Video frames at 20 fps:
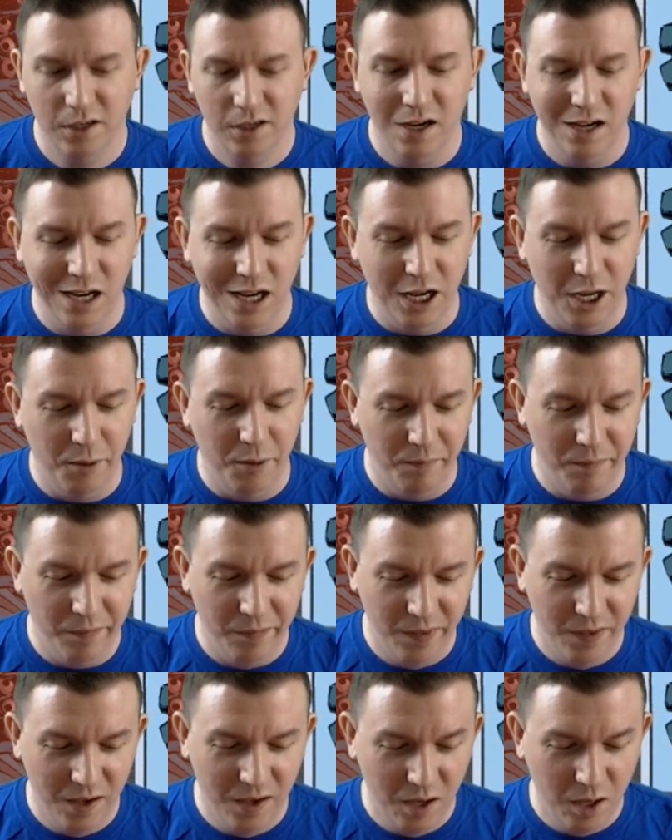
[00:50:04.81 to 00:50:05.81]

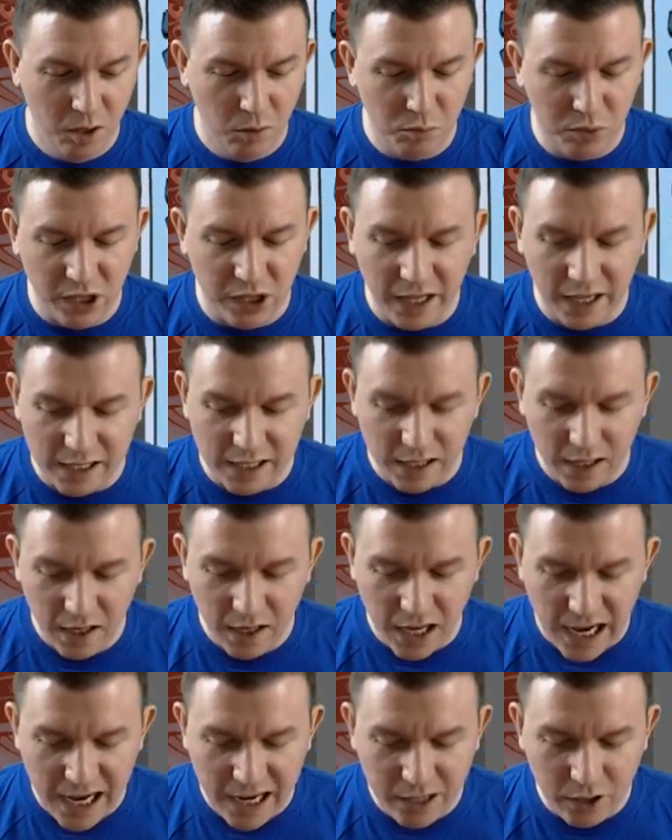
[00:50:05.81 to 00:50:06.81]
But like
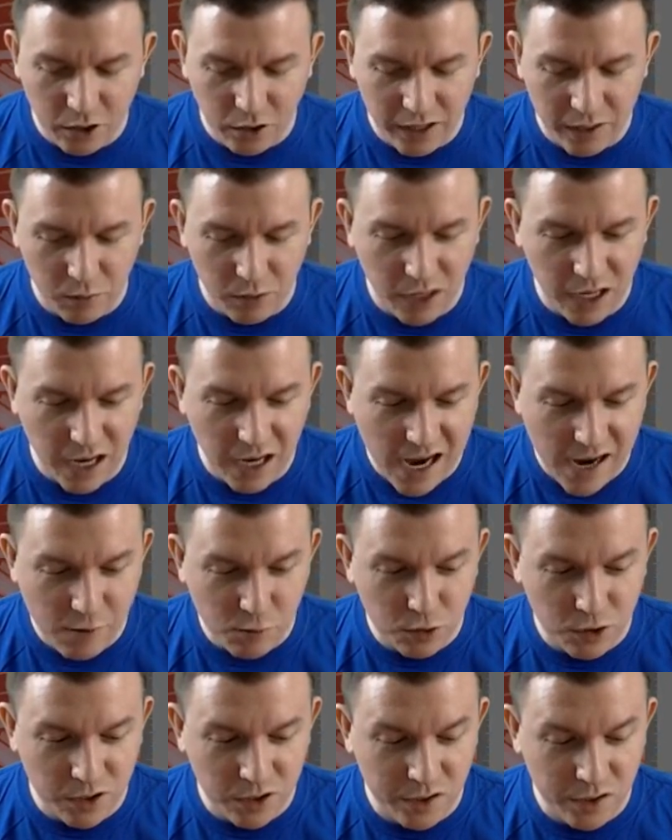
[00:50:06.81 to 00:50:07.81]
I know that when I
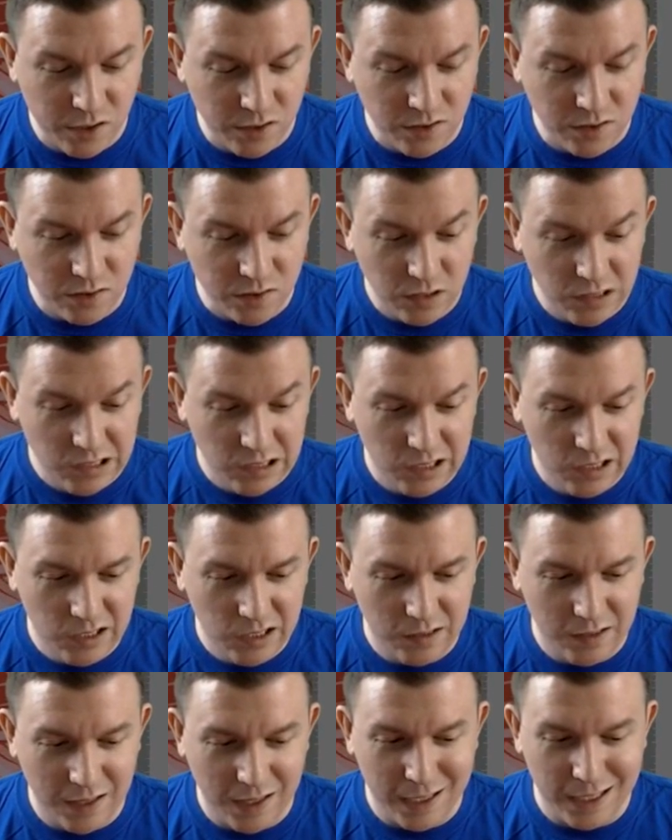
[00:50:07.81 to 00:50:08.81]
was
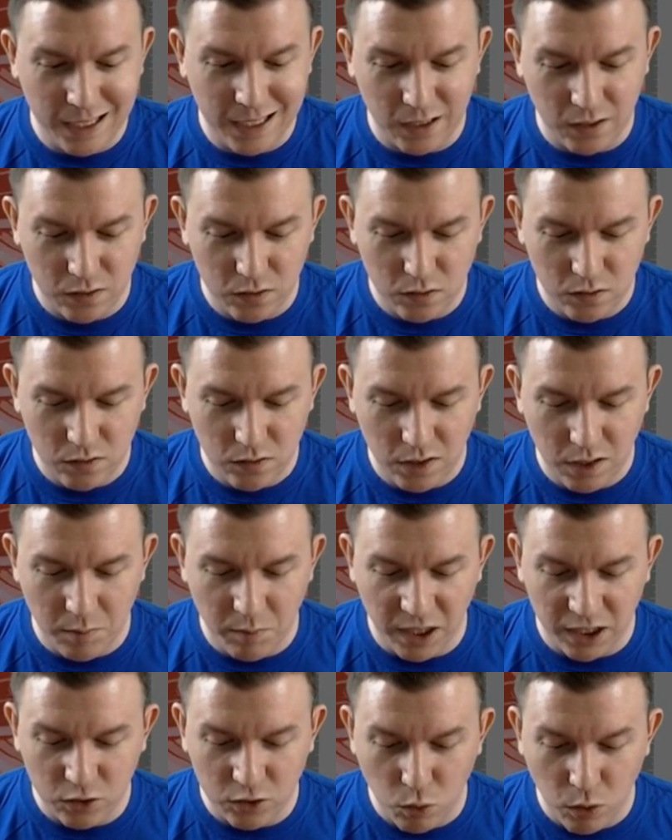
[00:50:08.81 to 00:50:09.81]
like in
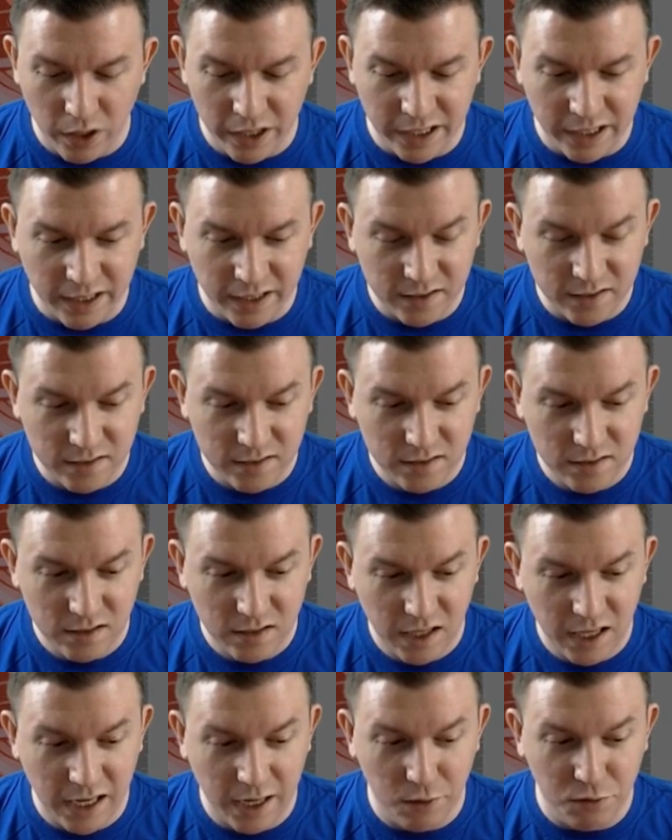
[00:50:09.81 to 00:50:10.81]
my 20s
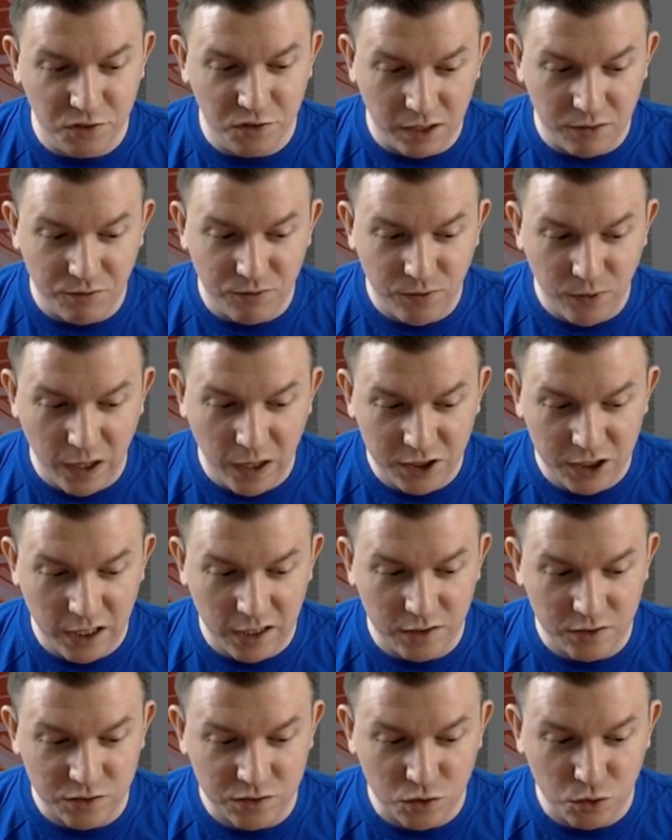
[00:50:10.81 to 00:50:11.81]
and I was like fresh out
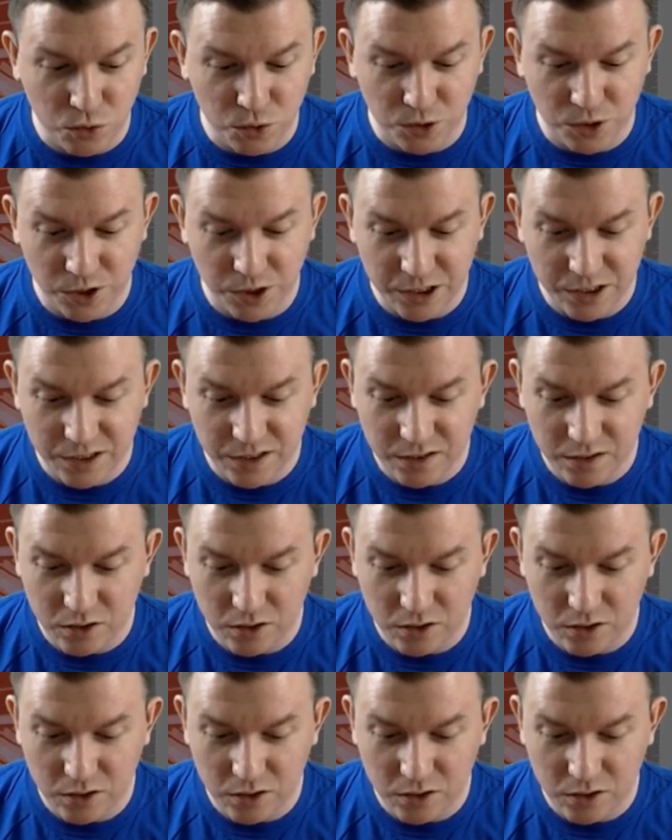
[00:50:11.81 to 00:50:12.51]
of school,